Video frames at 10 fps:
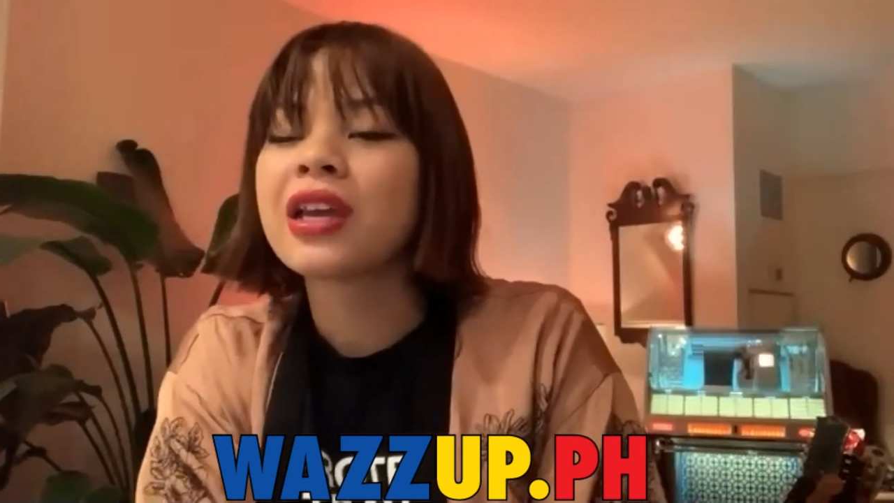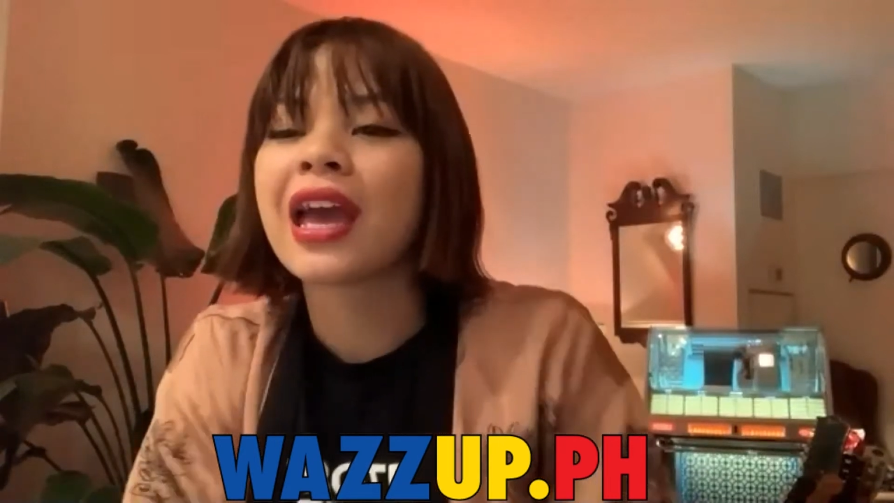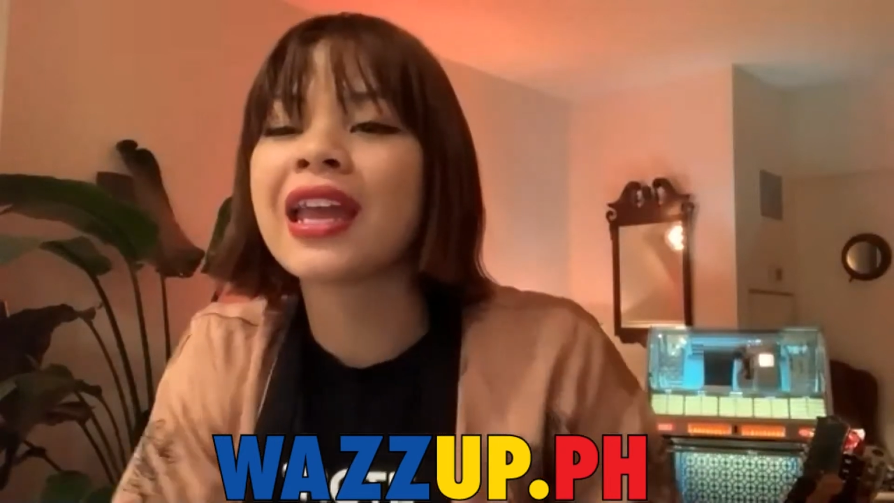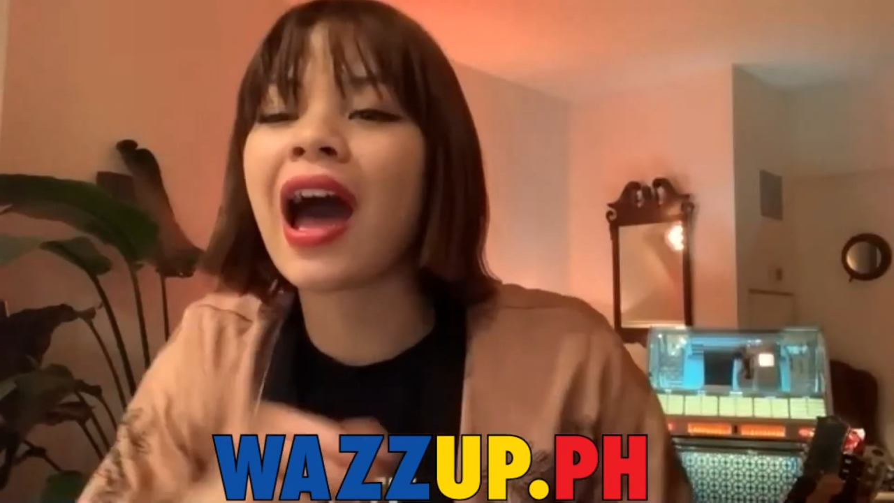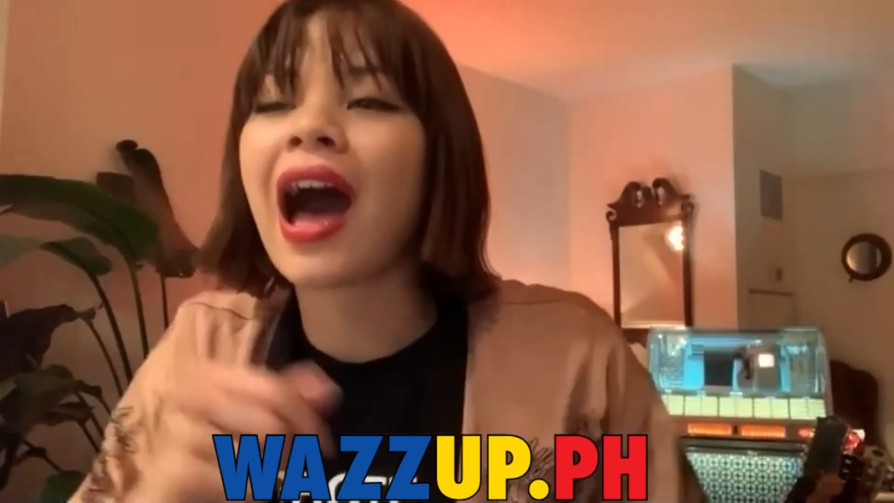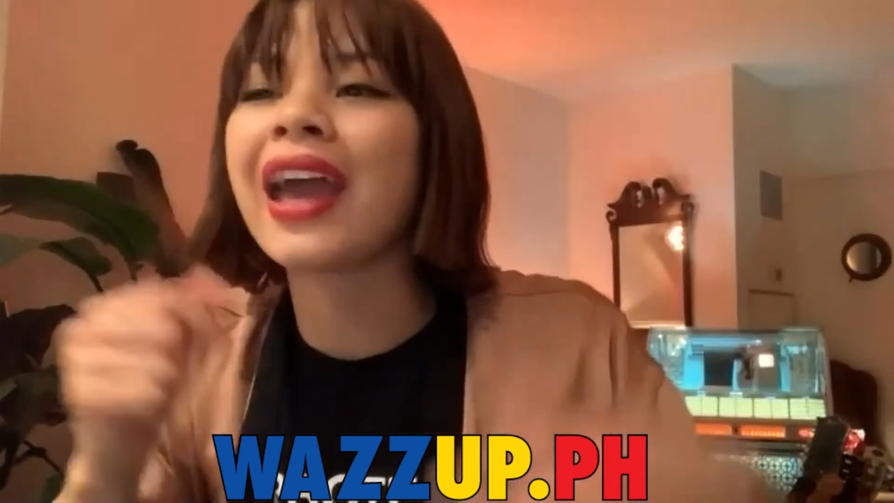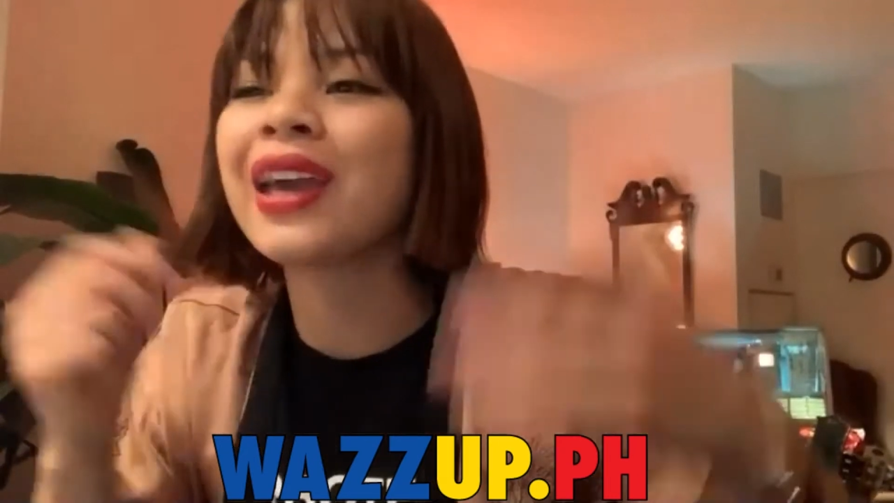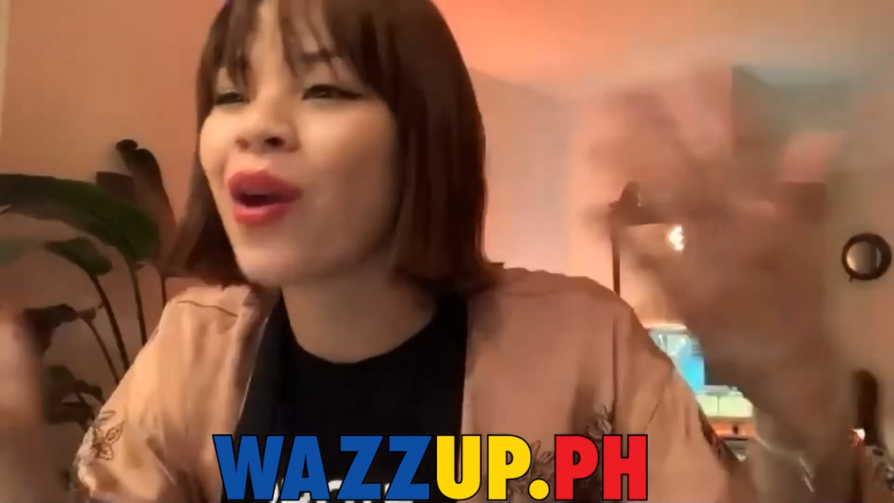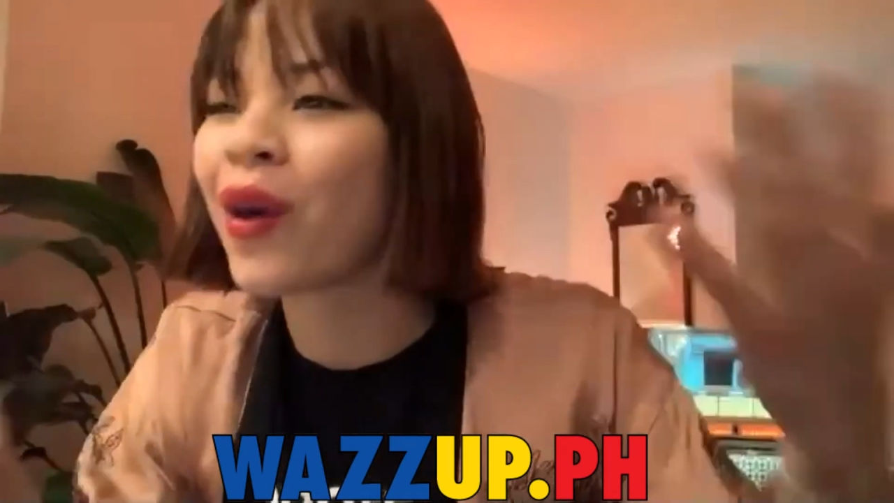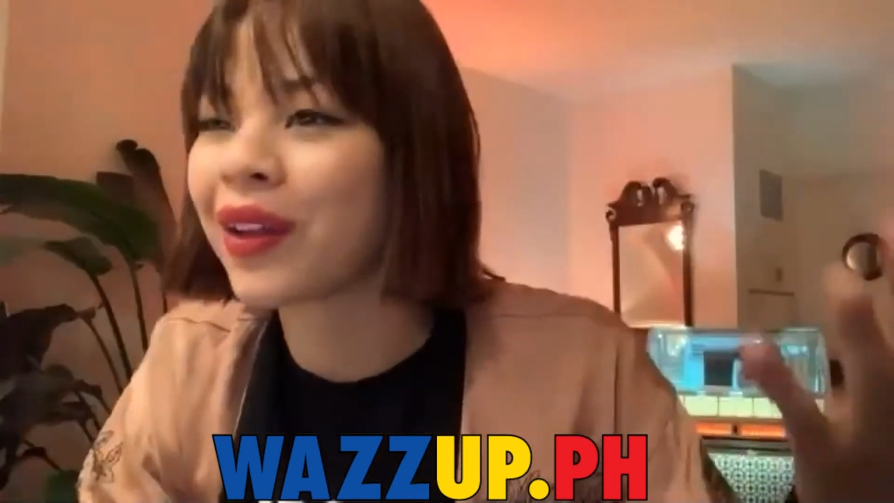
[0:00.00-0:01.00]
an
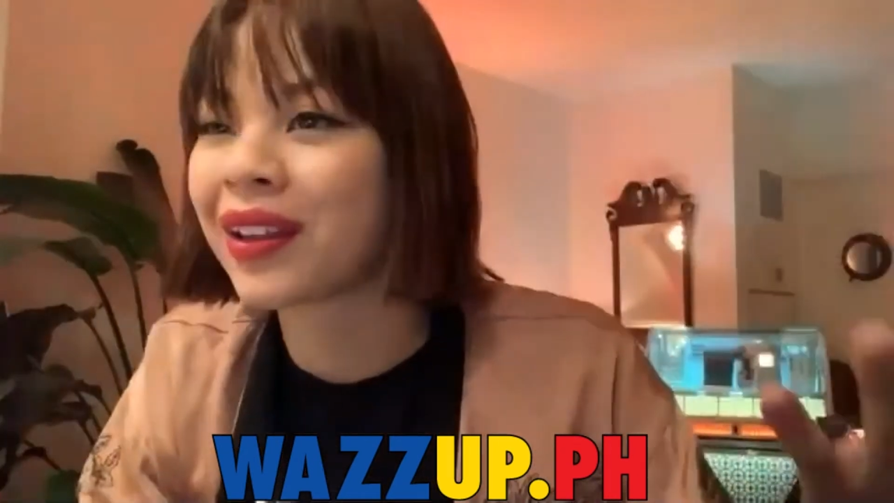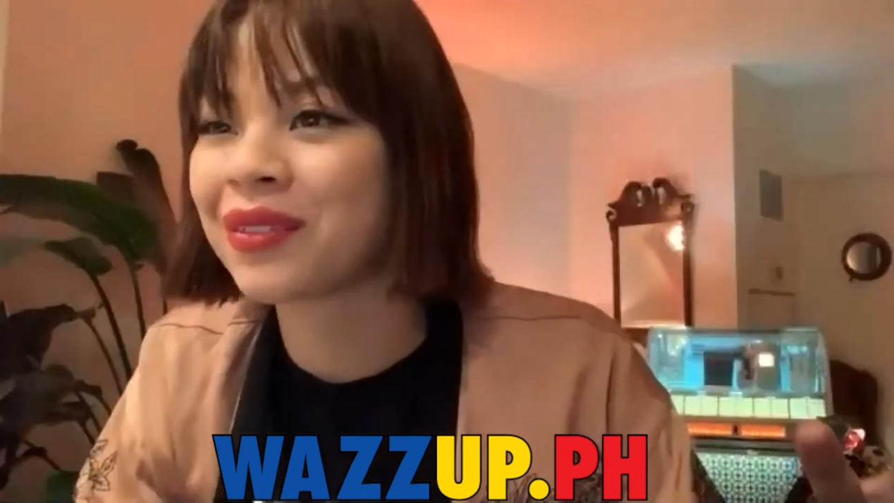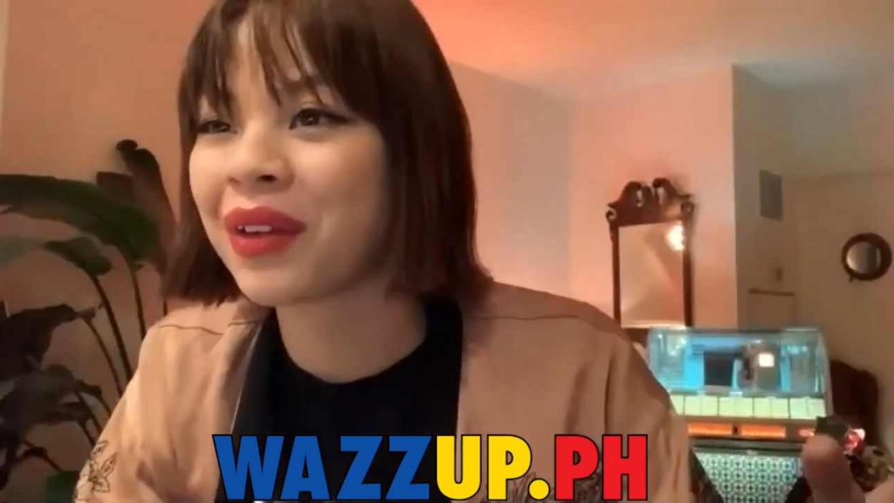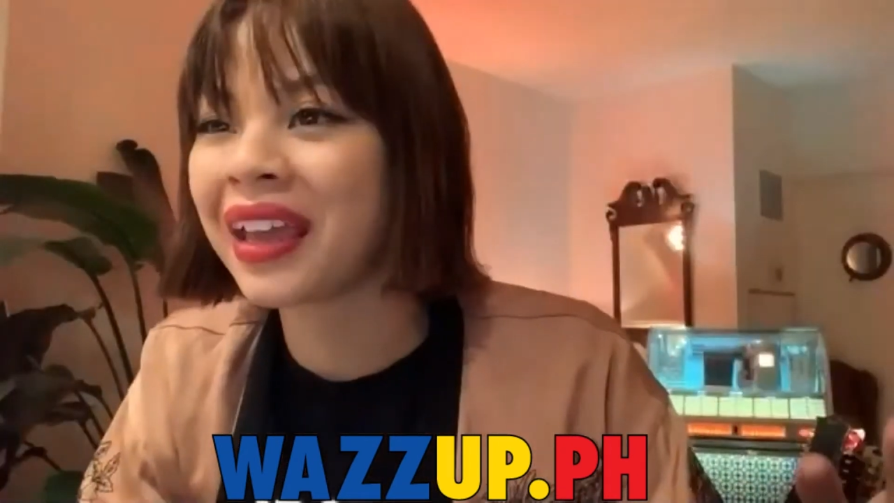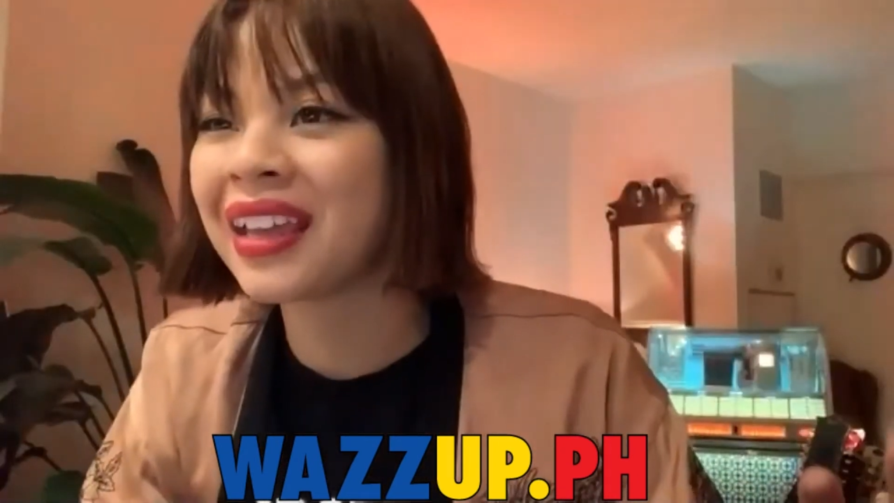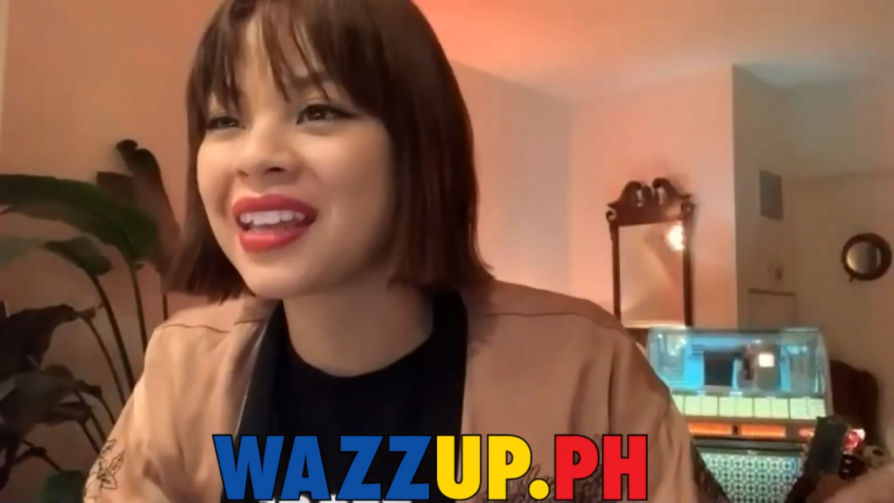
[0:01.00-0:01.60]
icon, right?